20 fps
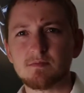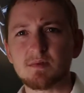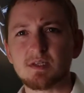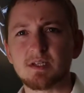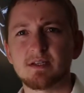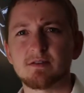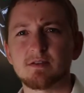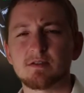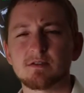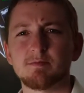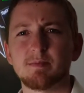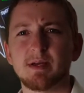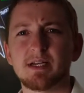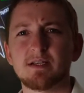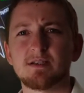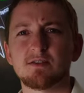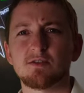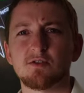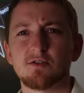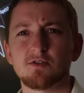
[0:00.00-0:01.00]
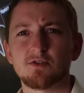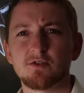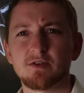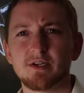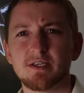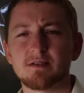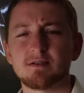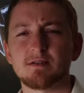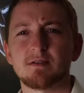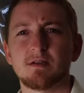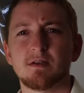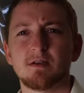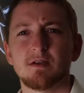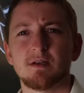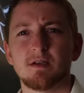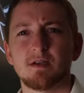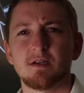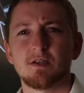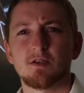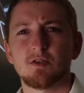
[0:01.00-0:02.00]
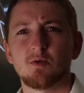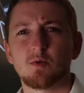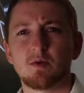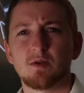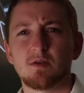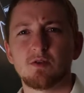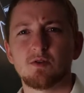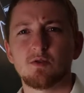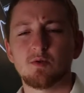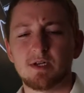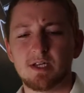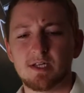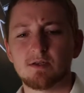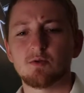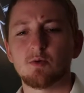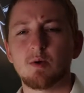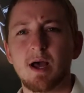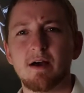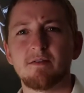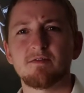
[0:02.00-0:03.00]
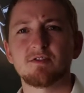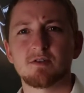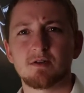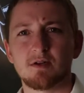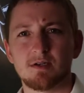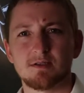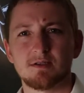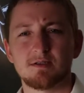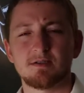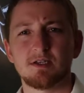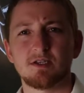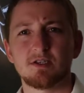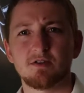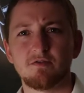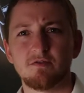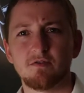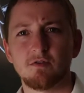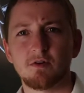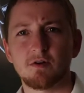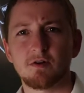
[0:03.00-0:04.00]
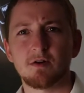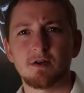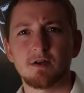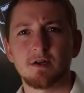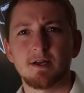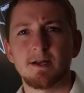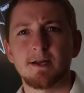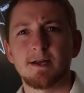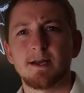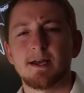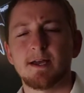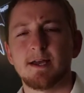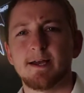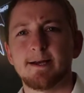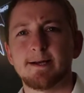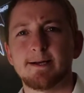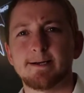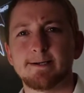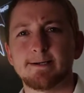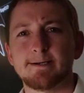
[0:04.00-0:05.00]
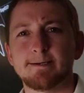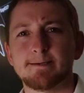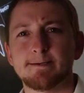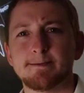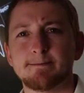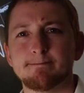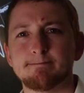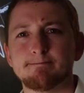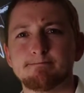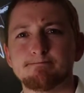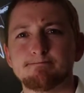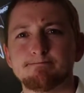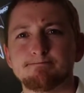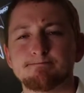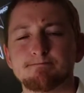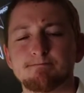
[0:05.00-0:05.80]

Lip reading: And there's many surgeries you need to have general anesthesia for, and